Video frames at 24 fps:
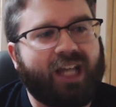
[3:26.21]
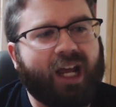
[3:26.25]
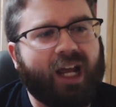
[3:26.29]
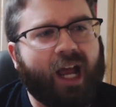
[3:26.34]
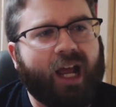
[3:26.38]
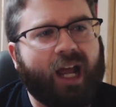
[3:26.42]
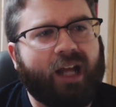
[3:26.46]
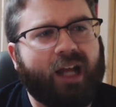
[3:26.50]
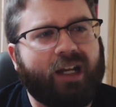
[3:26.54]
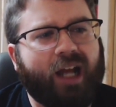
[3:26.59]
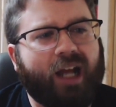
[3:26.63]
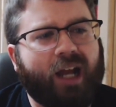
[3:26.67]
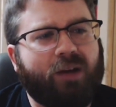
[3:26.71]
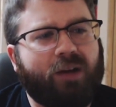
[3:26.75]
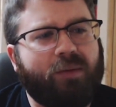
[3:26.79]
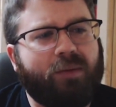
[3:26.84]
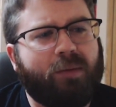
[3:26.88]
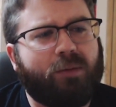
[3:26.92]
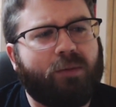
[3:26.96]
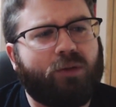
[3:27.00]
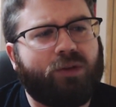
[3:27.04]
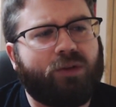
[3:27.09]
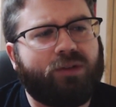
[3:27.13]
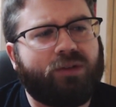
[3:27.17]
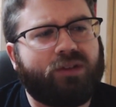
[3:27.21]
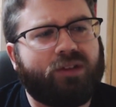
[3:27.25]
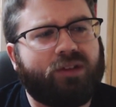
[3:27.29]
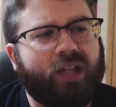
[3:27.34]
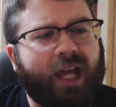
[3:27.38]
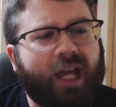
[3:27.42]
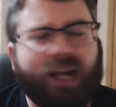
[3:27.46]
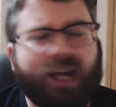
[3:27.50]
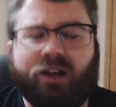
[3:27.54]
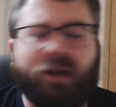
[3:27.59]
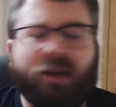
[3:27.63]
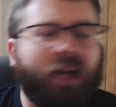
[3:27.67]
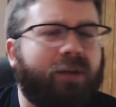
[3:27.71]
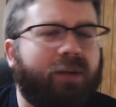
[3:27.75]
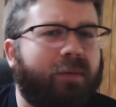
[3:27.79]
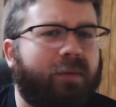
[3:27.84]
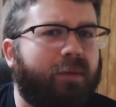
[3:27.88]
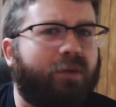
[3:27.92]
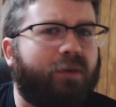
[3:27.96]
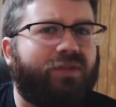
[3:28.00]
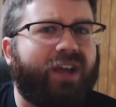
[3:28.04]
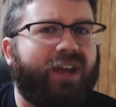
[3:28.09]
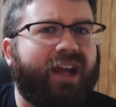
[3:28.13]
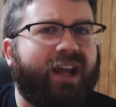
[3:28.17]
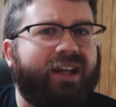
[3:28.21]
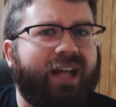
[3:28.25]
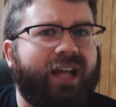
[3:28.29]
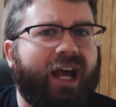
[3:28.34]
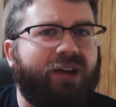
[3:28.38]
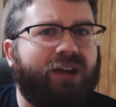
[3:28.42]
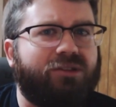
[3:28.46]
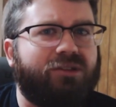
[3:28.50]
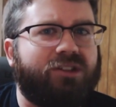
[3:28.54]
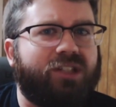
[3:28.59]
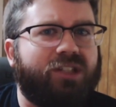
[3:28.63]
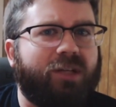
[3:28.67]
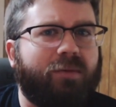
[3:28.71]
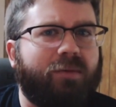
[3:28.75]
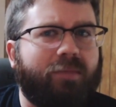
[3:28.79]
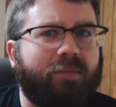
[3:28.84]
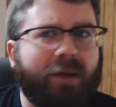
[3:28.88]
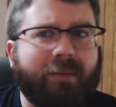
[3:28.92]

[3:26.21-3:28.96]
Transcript: I don't remember if they announced him.